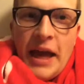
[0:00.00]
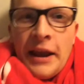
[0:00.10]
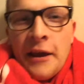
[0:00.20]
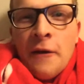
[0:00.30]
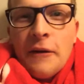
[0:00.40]

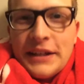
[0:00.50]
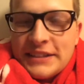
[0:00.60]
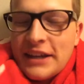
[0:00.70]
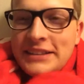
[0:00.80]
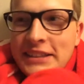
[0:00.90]

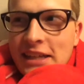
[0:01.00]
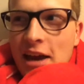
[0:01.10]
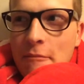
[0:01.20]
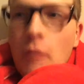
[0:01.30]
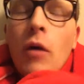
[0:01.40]
anyways, I just
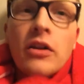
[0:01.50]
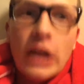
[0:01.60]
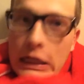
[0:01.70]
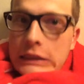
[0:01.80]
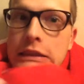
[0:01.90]
got, well
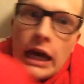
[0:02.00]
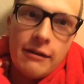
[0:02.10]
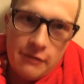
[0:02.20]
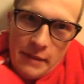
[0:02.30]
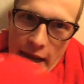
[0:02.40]
not just
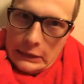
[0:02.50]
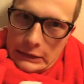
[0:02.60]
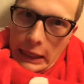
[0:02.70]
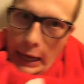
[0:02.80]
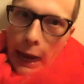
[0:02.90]
got from back, it's
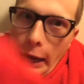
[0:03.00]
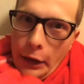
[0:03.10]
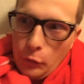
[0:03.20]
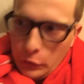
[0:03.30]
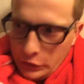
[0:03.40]
like
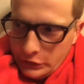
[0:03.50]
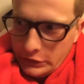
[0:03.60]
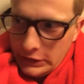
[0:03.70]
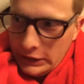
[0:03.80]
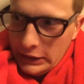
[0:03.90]
hours
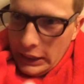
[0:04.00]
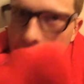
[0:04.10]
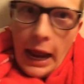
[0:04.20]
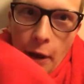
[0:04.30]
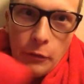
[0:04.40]

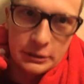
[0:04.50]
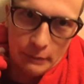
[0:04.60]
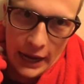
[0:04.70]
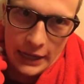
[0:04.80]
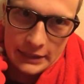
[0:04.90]
and hours
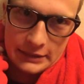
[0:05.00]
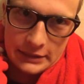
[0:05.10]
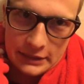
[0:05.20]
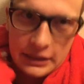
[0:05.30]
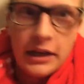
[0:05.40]

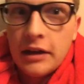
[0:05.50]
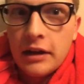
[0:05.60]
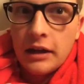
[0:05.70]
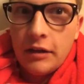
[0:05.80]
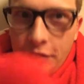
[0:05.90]
past
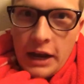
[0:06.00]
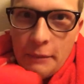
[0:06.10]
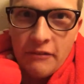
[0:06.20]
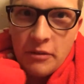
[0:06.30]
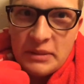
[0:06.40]
of getting
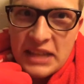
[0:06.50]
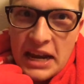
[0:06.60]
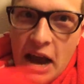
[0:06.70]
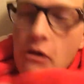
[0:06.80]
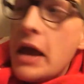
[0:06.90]
back from
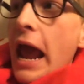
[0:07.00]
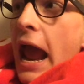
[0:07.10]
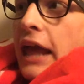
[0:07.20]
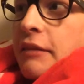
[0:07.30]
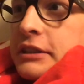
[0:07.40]
Inside Out.
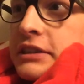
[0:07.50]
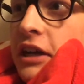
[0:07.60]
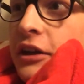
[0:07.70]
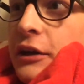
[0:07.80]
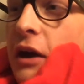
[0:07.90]
And let me just
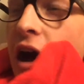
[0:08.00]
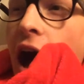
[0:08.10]
tell you,